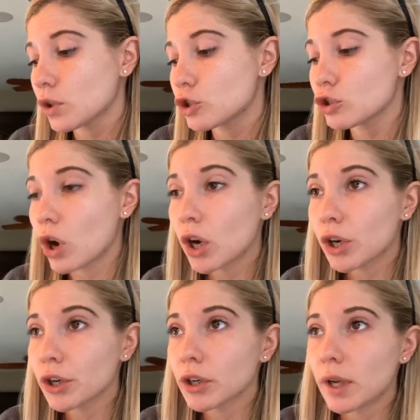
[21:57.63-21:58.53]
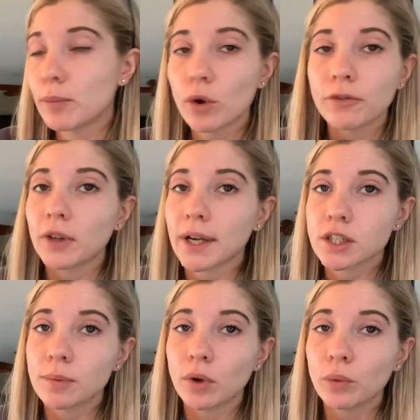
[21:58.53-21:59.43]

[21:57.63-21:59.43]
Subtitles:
stronger and more flexible,